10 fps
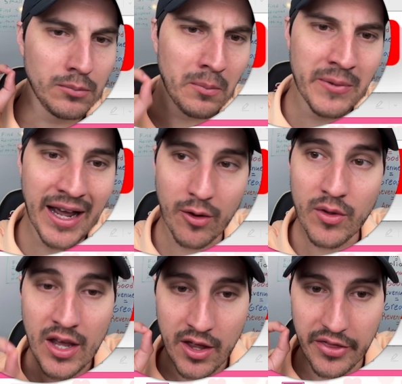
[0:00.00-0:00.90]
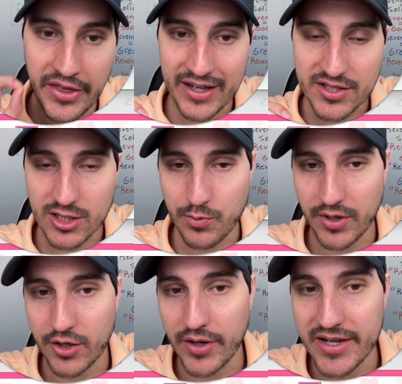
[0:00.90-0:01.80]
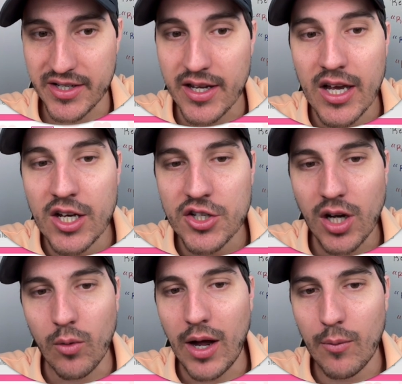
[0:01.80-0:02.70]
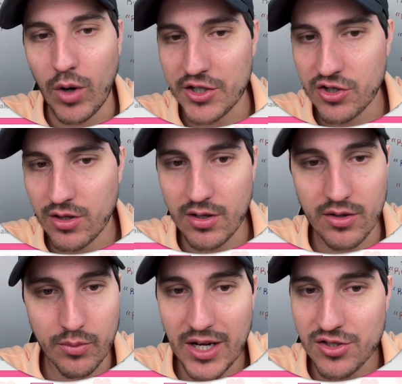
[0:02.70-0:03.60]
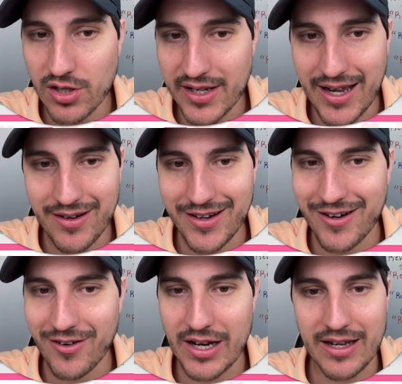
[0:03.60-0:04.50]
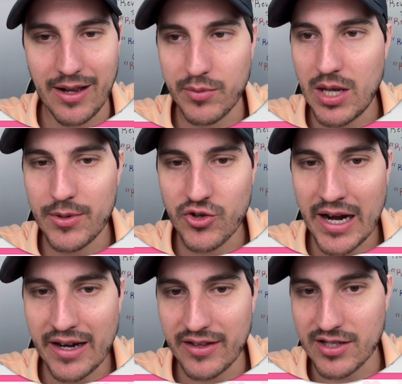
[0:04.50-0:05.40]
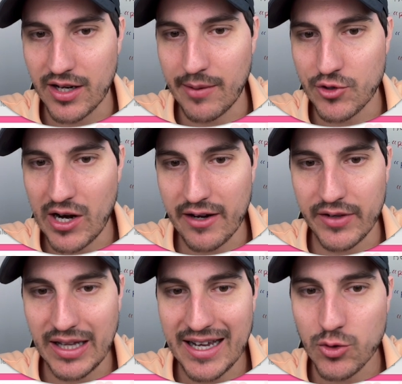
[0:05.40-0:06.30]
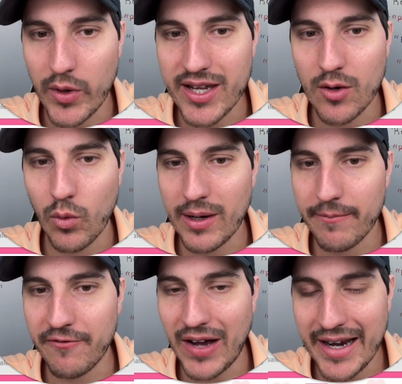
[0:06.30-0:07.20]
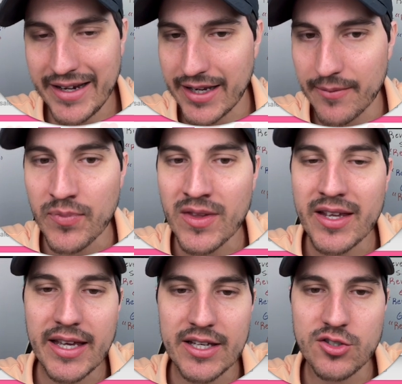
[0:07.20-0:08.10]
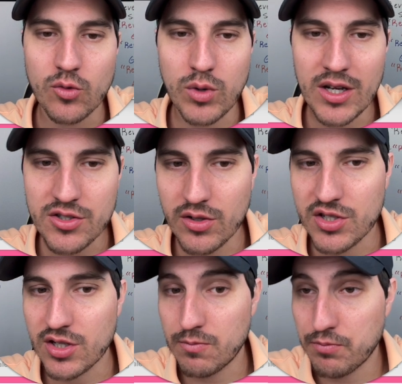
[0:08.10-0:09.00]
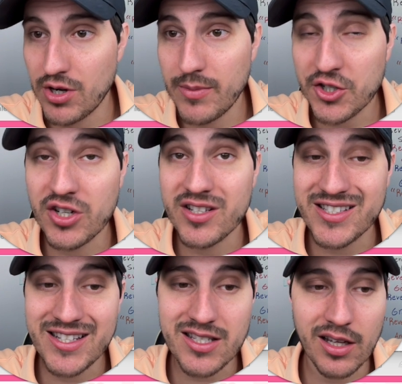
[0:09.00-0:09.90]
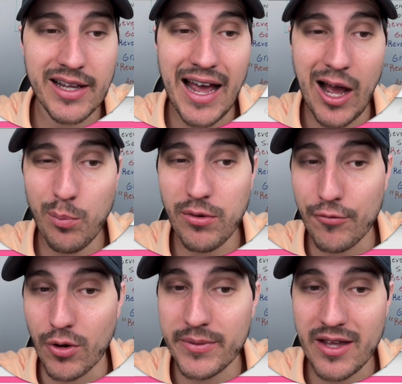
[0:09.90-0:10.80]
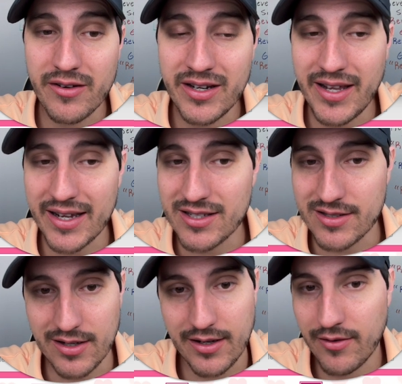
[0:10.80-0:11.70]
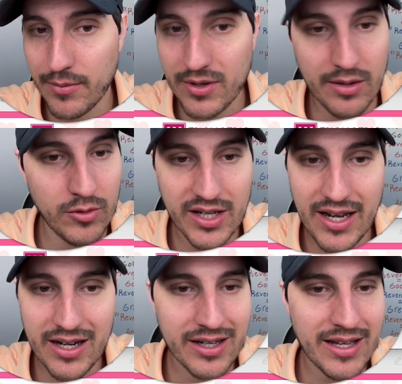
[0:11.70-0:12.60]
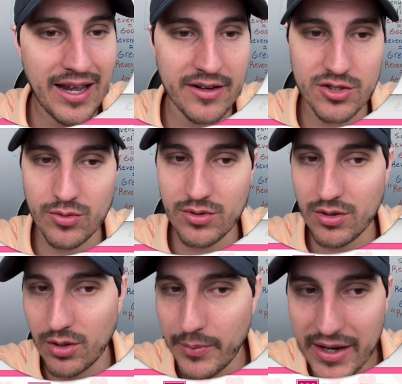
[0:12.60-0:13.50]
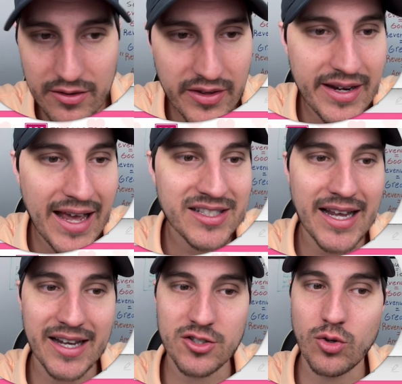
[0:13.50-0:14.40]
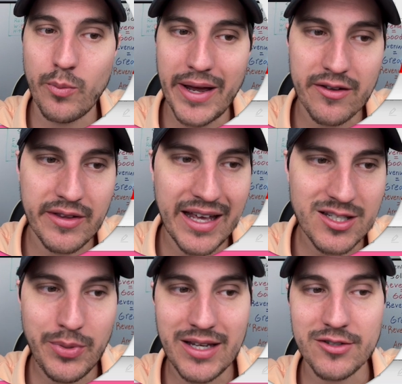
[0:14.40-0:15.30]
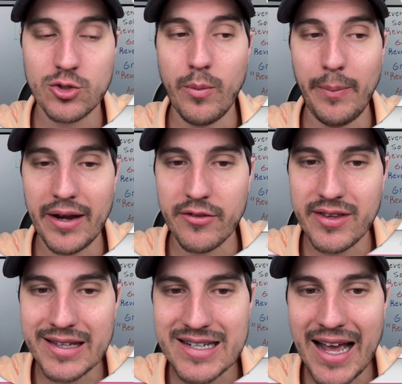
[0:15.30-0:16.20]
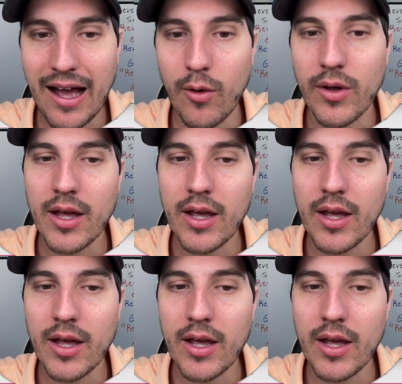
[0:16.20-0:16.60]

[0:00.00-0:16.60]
Now, this is pretty crazy. So I'm watching the Russell again here. I'm keeping track of this. I kept track of it last week. And what I'm finding is the Russell is pretty much consistently outperforming the other indexes. And here I'm looking at it again. It's doing a little better than the NASDAQ. It's doing better than the S&P. It's doing better than the Dow.